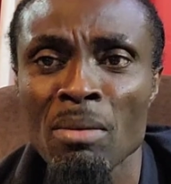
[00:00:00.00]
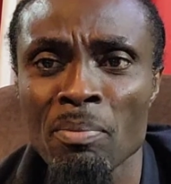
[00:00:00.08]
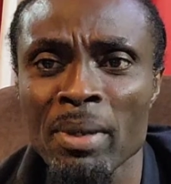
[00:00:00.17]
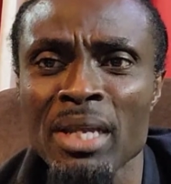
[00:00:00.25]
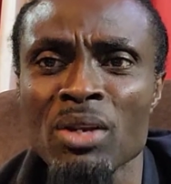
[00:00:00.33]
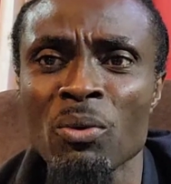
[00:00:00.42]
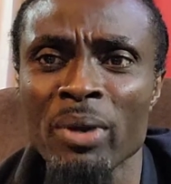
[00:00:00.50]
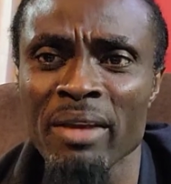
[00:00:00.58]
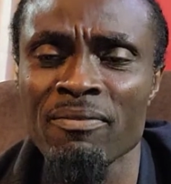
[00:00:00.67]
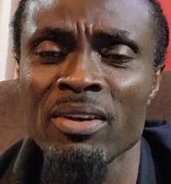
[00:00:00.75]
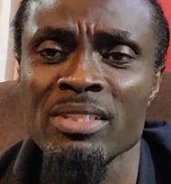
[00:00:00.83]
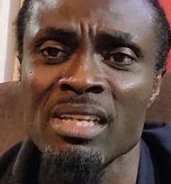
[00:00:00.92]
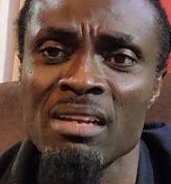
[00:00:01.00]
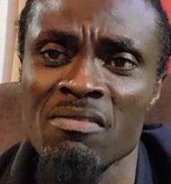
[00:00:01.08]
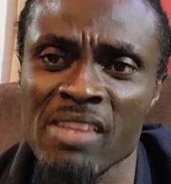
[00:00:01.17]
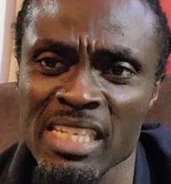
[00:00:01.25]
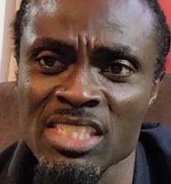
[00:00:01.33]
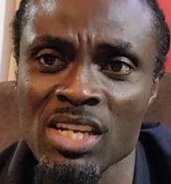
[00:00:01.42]
pay the way for
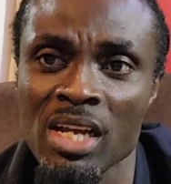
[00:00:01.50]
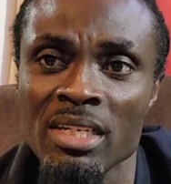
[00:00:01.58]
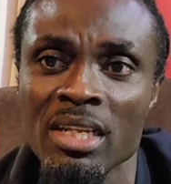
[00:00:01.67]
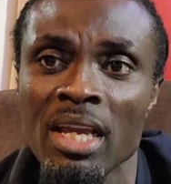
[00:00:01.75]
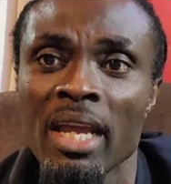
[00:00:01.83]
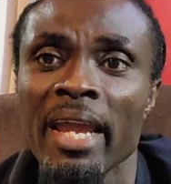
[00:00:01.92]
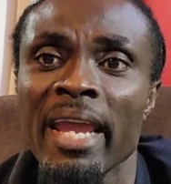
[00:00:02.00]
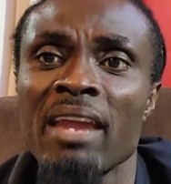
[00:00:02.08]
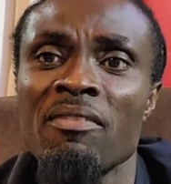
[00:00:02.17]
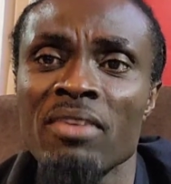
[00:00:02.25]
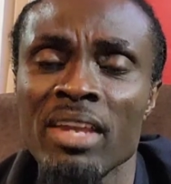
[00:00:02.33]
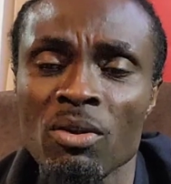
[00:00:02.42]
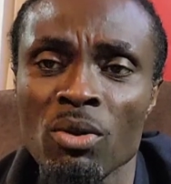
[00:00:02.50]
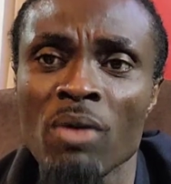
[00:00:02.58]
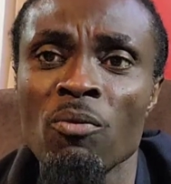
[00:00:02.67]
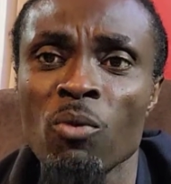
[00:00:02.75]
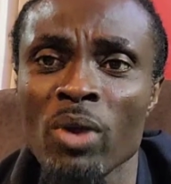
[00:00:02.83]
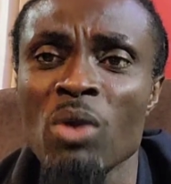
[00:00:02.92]
salvation. If,
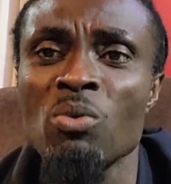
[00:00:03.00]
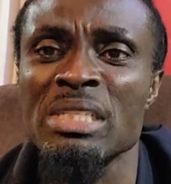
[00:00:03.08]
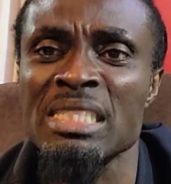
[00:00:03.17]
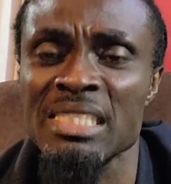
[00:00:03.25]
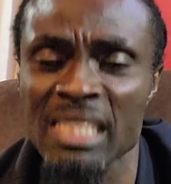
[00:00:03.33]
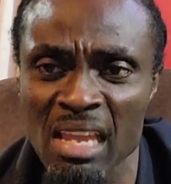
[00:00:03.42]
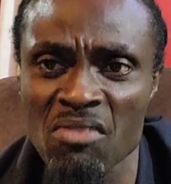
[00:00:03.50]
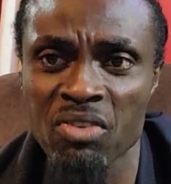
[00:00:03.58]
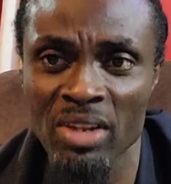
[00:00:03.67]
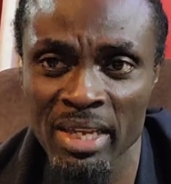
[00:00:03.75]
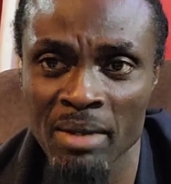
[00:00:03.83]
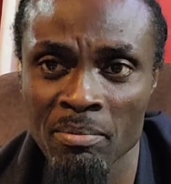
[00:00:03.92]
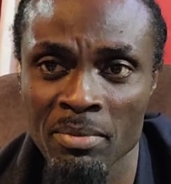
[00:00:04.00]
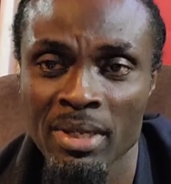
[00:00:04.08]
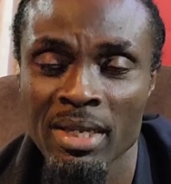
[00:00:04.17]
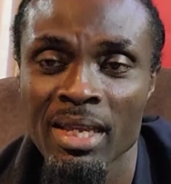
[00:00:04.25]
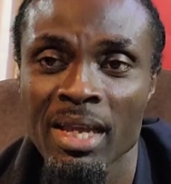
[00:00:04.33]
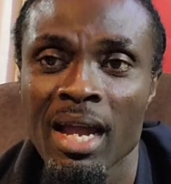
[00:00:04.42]
if we receive him,
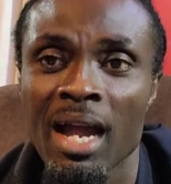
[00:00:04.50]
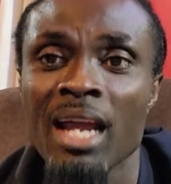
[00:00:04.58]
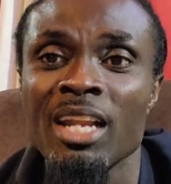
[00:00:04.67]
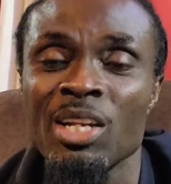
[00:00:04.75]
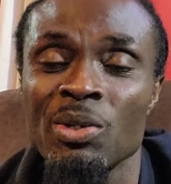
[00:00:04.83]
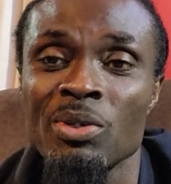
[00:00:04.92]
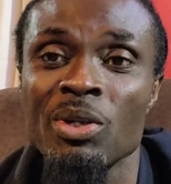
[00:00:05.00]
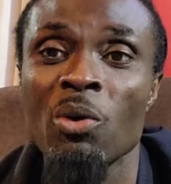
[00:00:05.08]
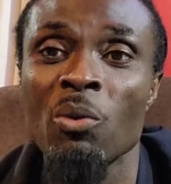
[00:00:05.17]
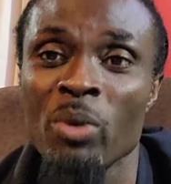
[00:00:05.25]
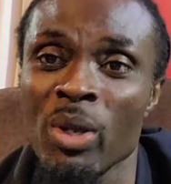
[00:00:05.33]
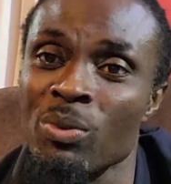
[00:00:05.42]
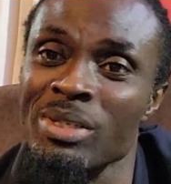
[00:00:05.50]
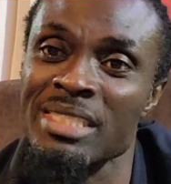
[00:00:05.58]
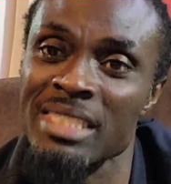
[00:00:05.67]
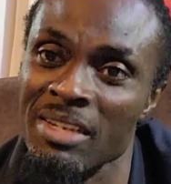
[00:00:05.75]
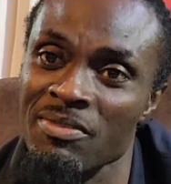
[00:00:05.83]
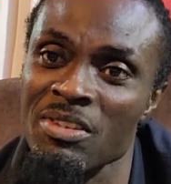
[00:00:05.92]
hallelujah, we
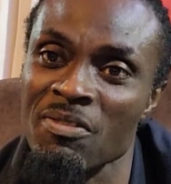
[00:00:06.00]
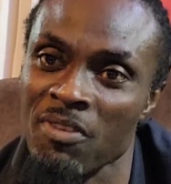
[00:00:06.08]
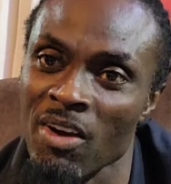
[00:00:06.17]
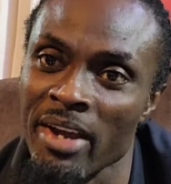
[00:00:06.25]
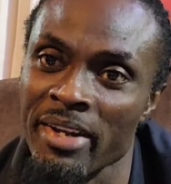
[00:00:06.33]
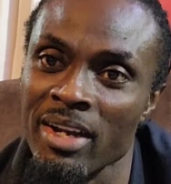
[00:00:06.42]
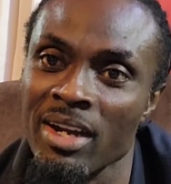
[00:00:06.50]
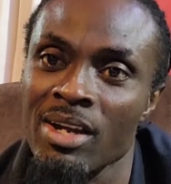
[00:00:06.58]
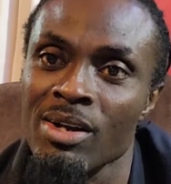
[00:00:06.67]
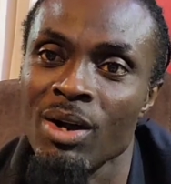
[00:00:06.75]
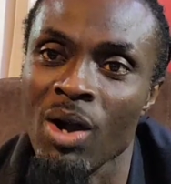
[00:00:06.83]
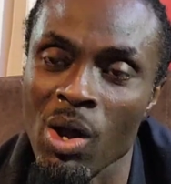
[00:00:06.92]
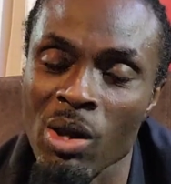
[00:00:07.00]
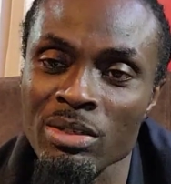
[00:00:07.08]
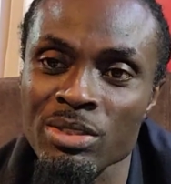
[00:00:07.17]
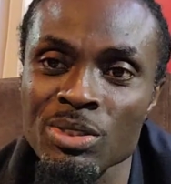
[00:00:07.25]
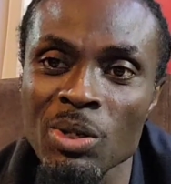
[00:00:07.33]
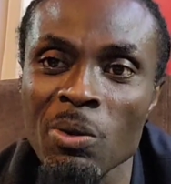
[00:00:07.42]
receive the Father
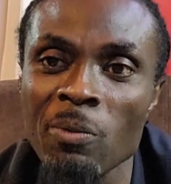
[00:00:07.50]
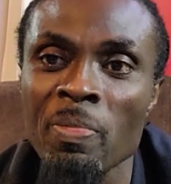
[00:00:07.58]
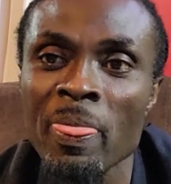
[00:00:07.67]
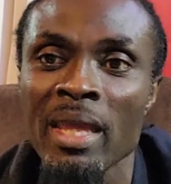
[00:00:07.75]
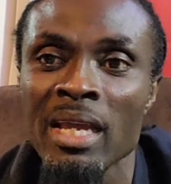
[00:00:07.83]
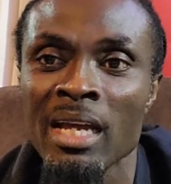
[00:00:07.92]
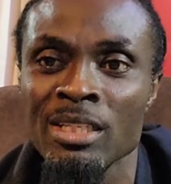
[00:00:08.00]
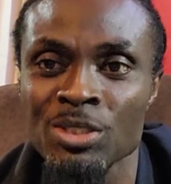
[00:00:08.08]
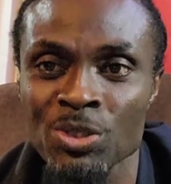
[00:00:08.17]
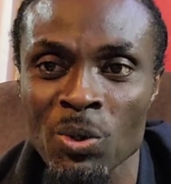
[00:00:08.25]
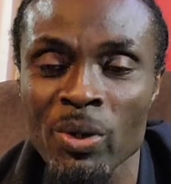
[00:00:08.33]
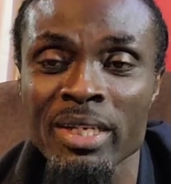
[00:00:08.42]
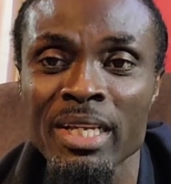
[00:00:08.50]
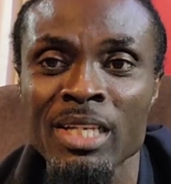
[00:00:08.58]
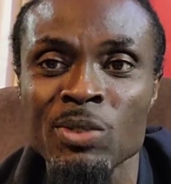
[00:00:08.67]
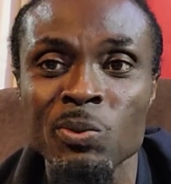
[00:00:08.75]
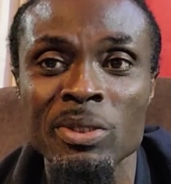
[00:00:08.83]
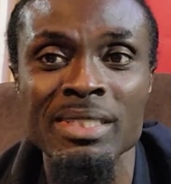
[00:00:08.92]
also. And so it, it
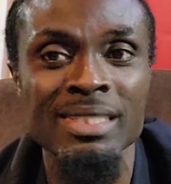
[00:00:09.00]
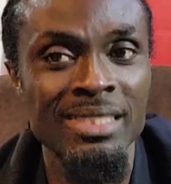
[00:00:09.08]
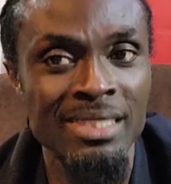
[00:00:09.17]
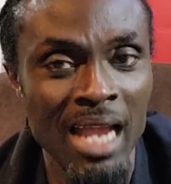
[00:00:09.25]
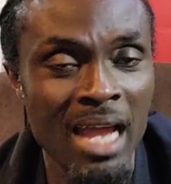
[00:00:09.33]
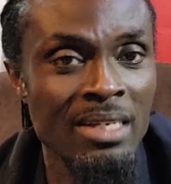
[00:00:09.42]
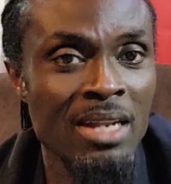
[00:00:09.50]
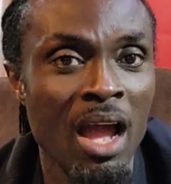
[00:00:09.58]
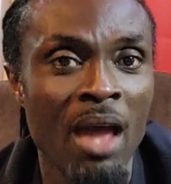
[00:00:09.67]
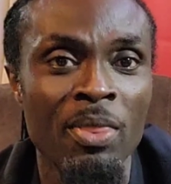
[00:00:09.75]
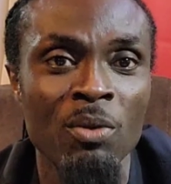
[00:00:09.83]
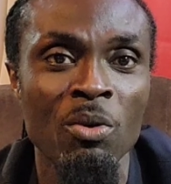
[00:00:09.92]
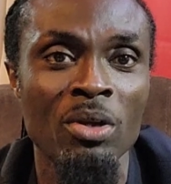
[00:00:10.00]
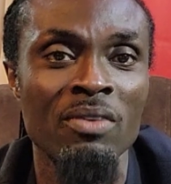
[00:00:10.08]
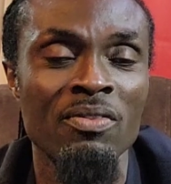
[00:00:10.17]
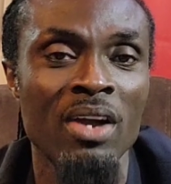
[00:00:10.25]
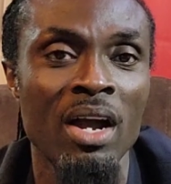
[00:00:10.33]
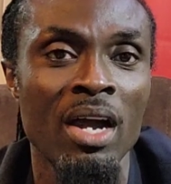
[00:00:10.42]
we stand on the word
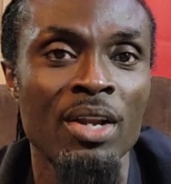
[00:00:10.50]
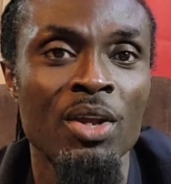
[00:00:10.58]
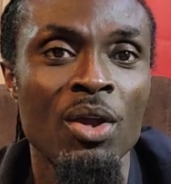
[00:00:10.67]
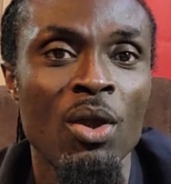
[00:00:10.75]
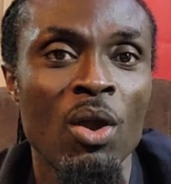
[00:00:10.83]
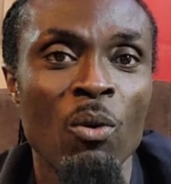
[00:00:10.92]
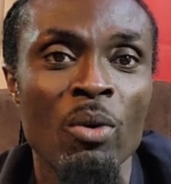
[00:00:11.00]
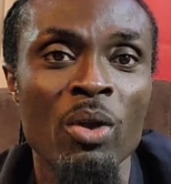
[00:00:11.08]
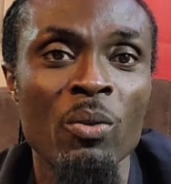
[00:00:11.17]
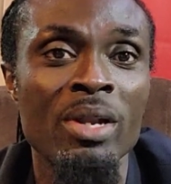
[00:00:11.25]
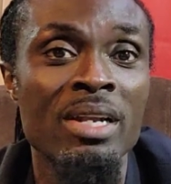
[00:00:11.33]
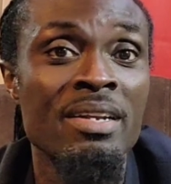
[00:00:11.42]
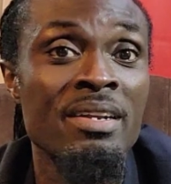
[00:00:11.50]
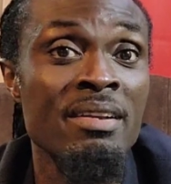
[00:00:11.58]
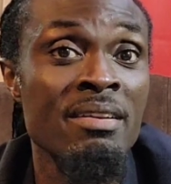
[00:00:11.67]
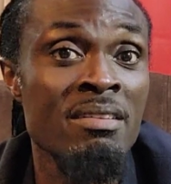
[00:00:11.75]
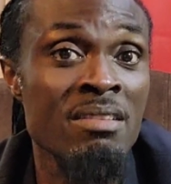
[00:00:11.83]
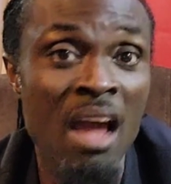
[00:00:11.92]
of God we will
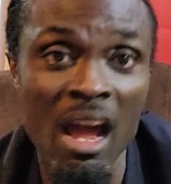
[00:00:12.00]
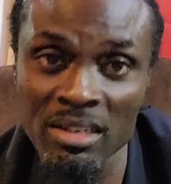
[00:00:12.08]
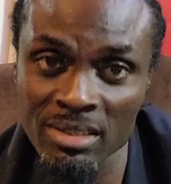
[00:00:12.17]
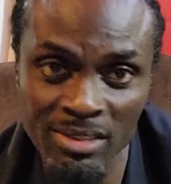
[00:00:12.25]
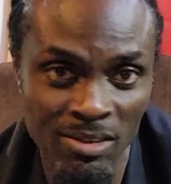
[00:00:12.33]
not